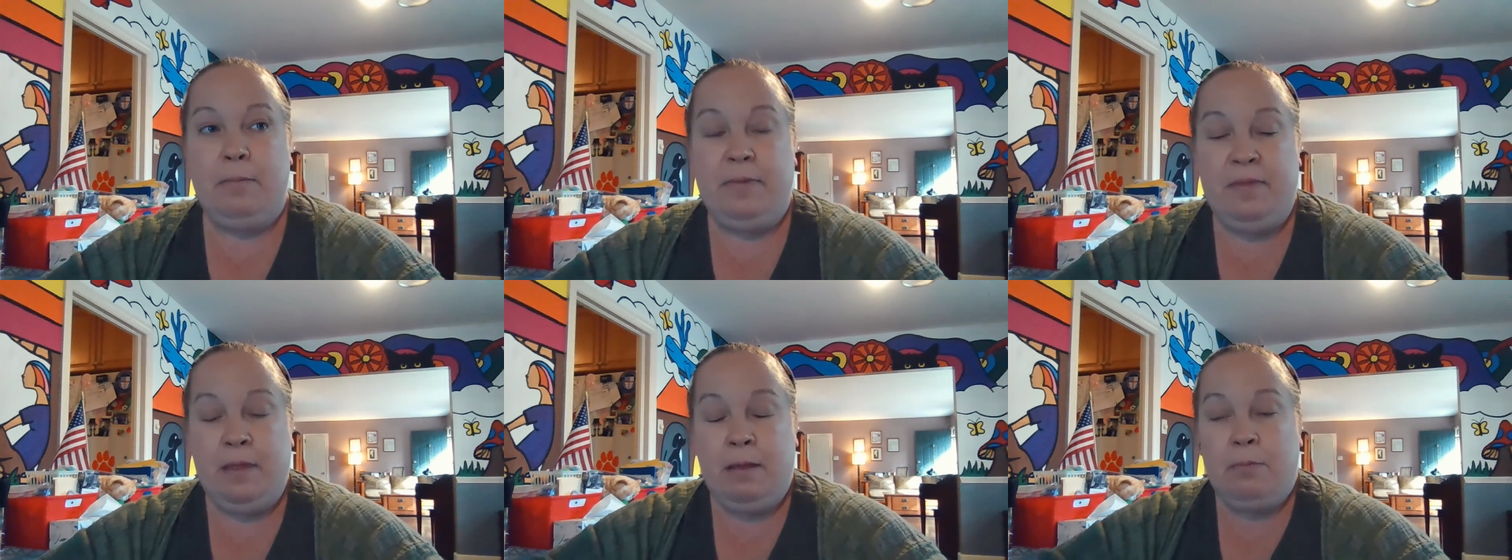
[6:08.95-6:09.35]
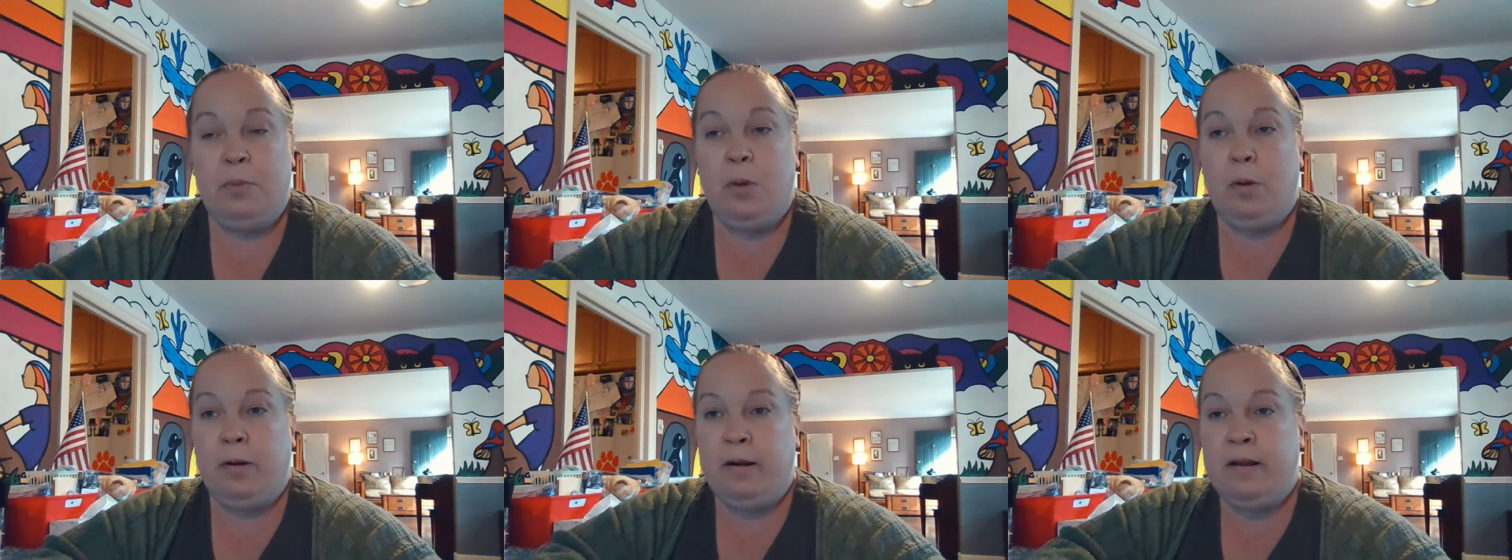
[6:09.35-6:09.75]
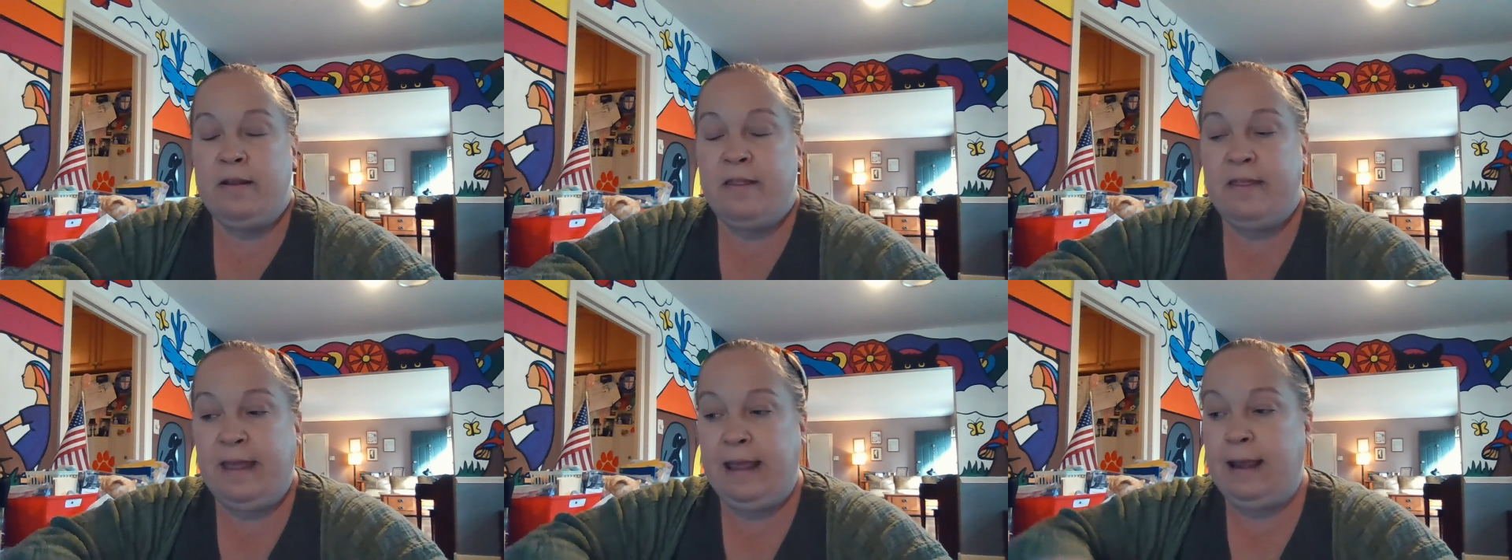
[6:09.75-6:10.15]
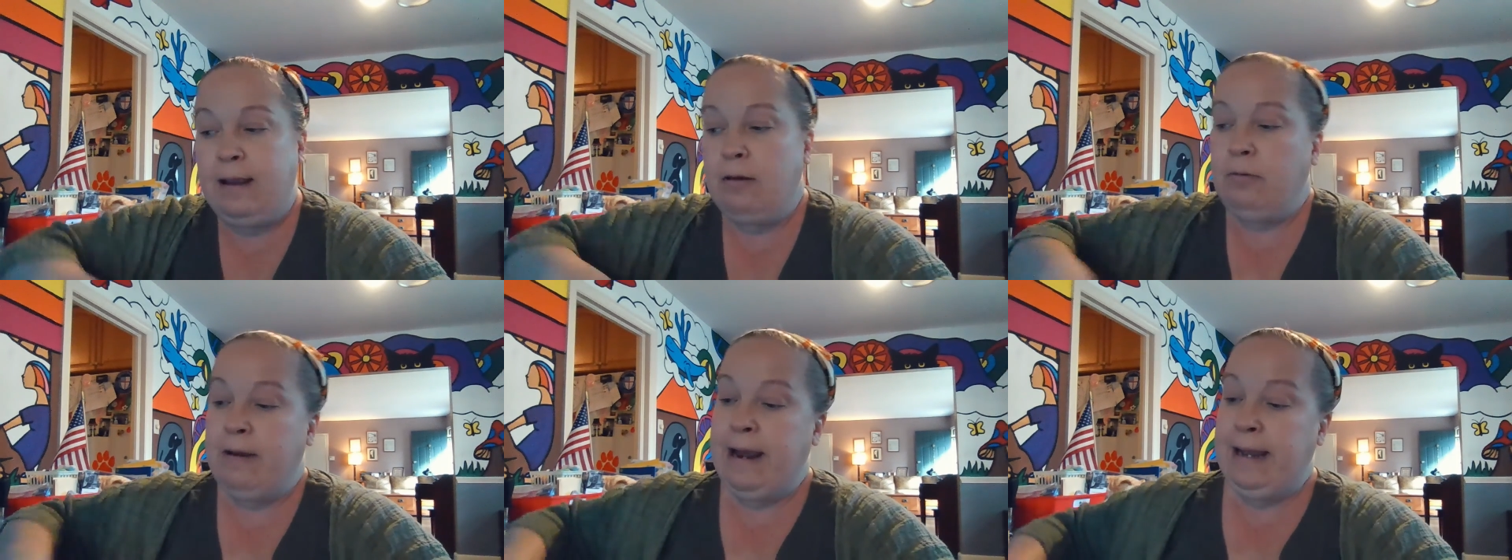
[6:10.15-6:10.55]
The important thing
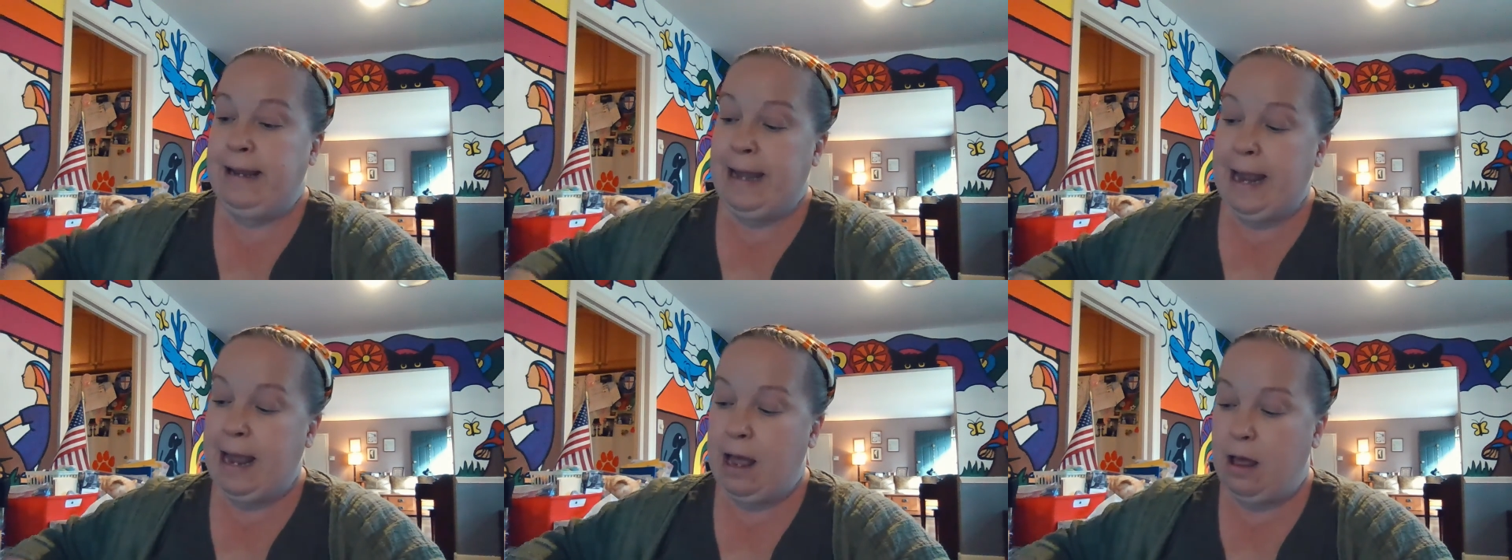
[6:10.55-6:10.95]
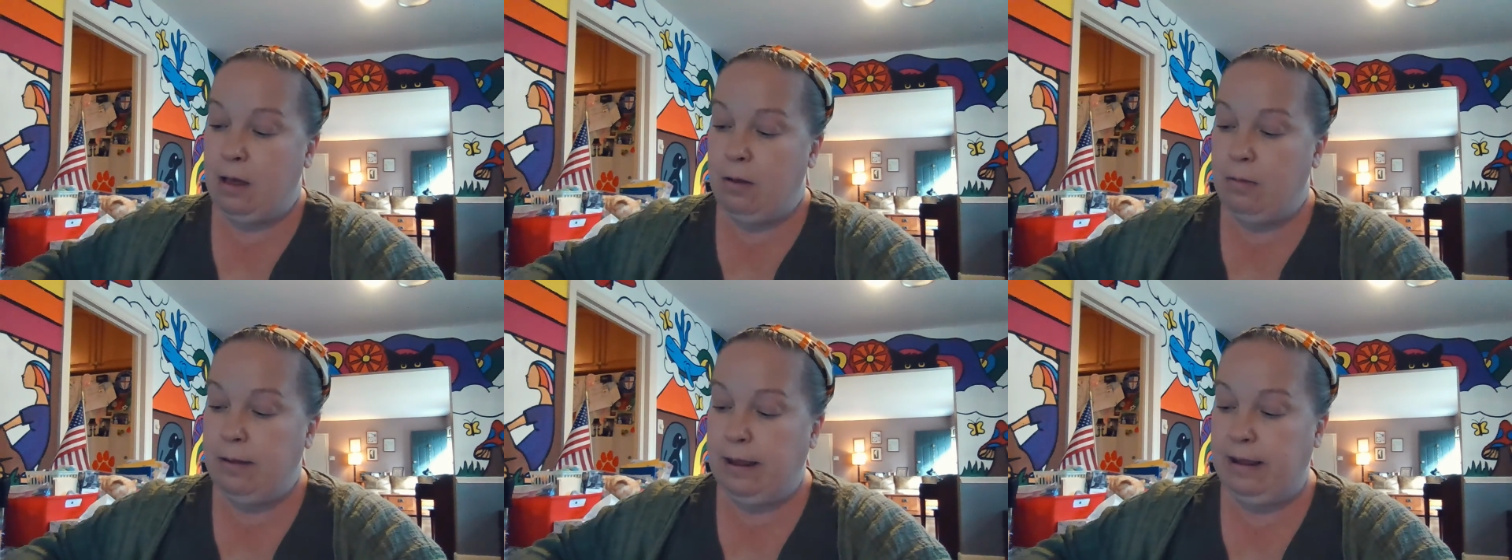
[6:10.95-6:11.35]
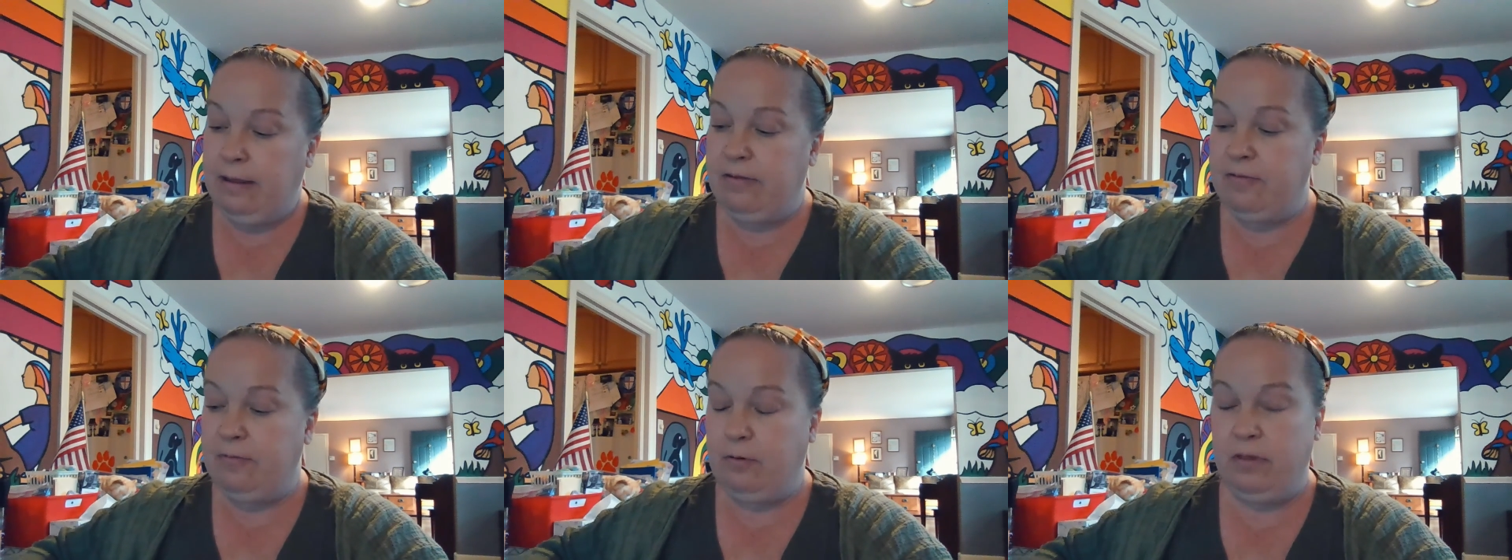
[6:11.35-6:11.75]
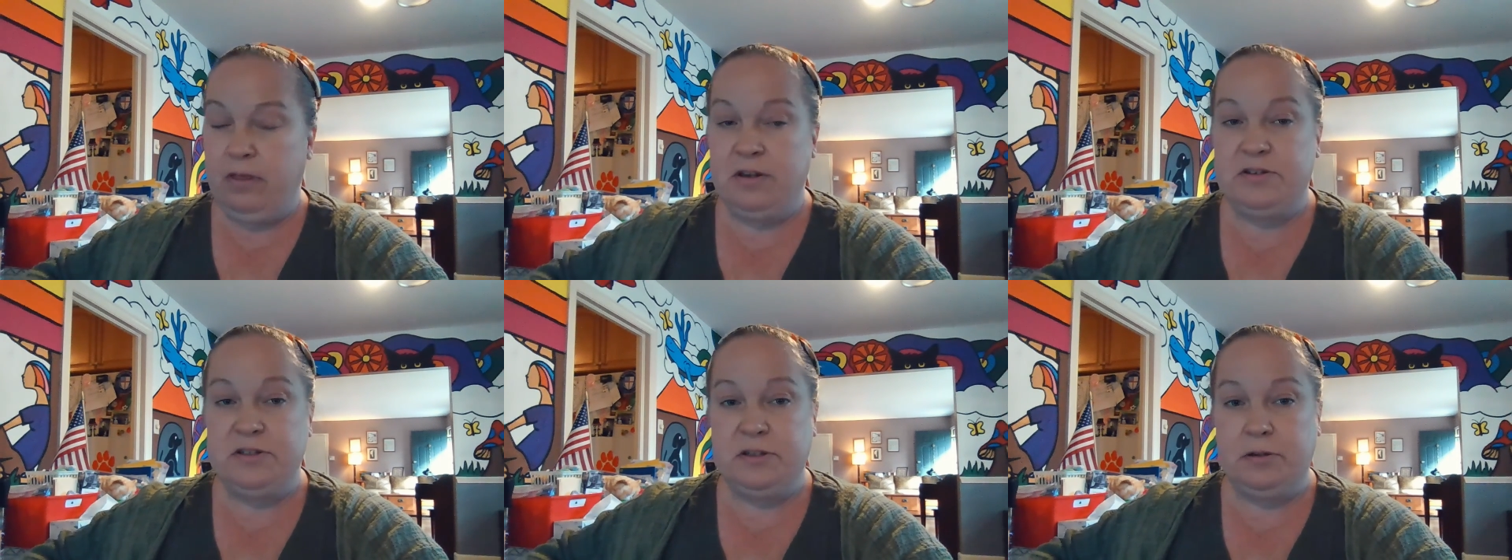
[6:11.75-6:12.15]
right now is for the
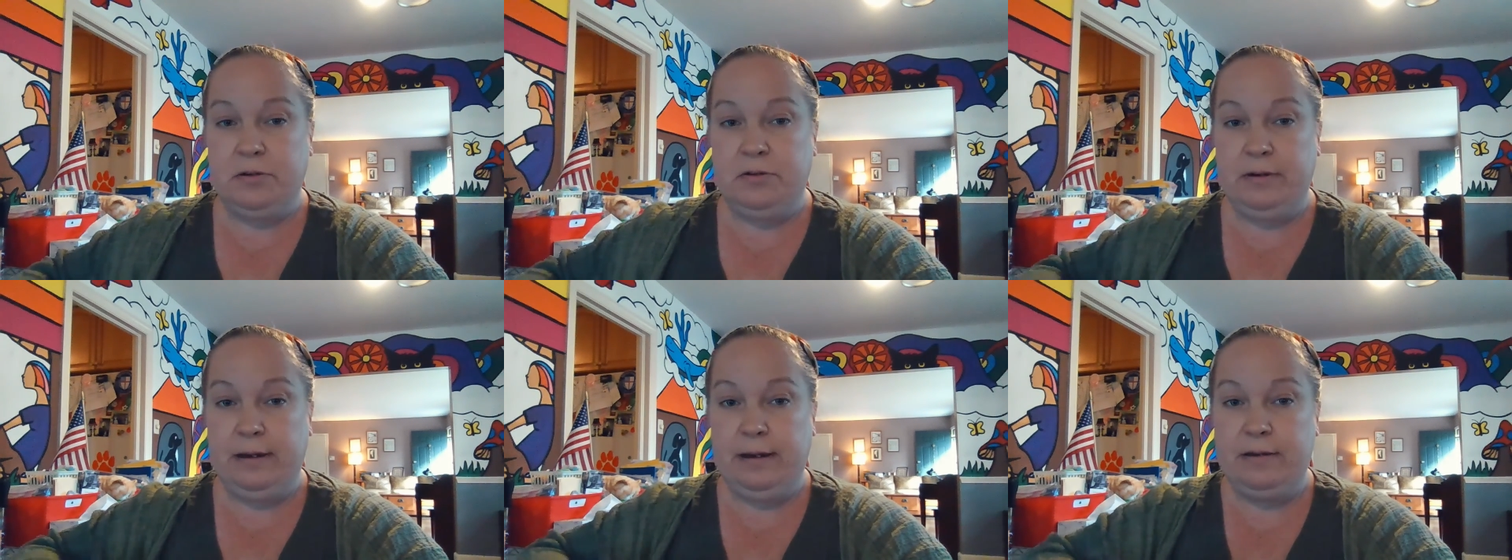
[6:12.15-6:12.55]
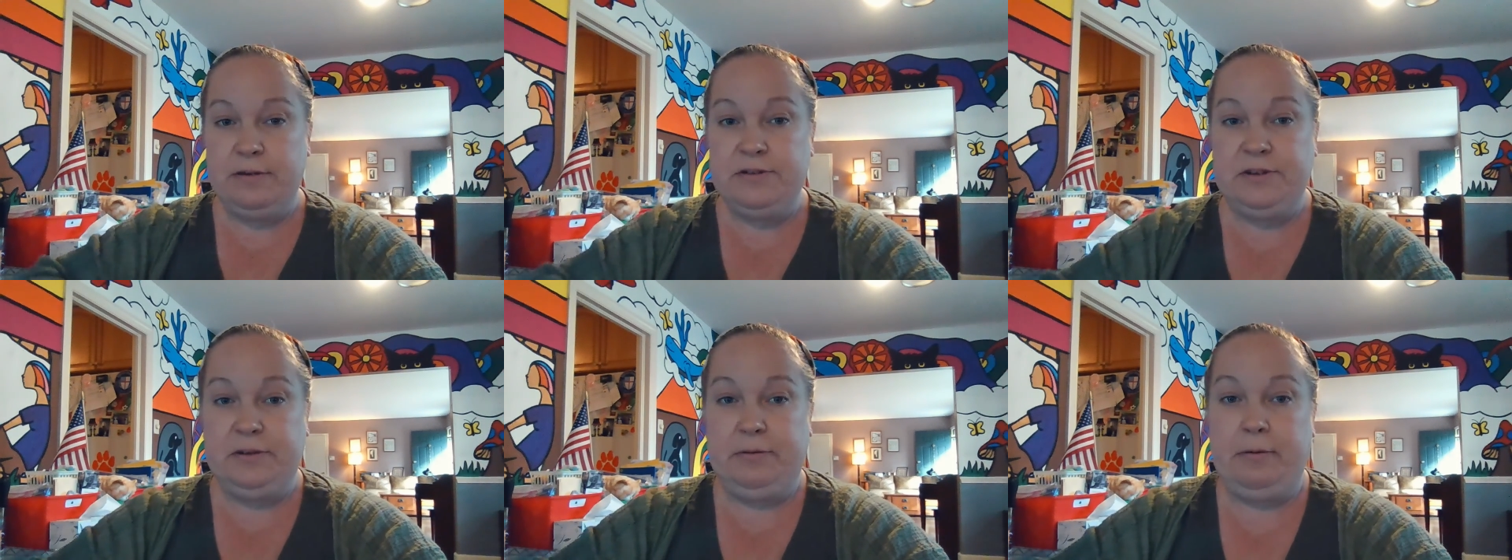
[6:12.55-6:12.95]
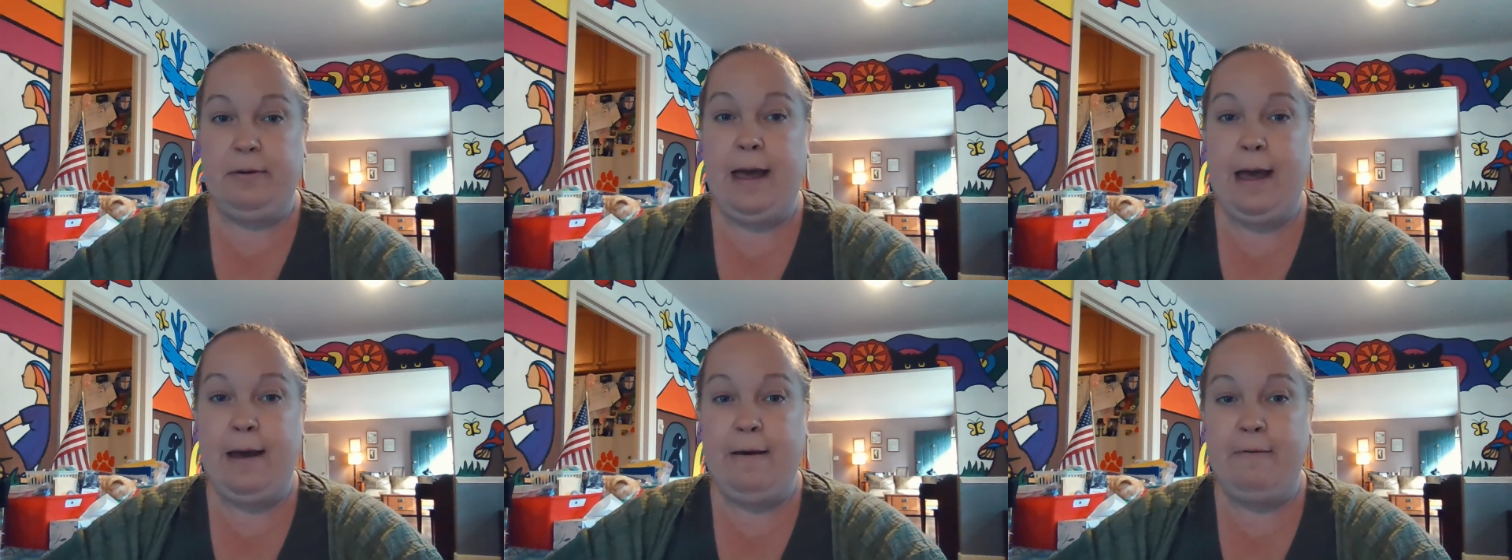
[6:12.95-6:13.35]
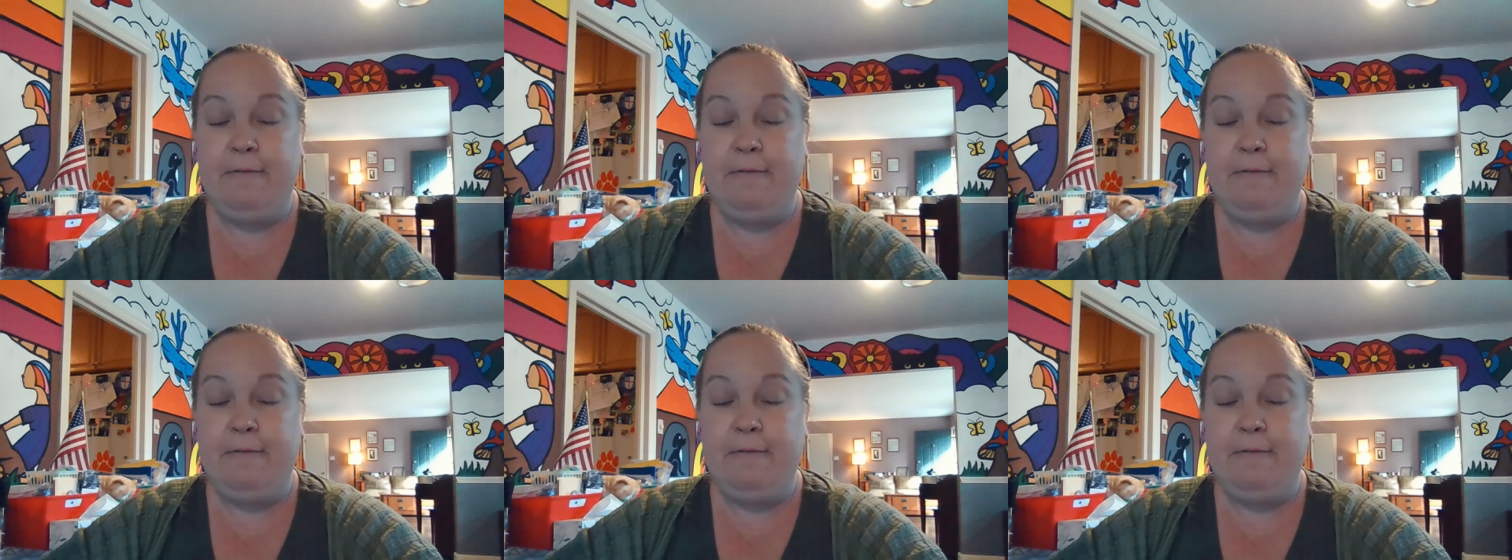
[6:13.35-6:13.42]
children to have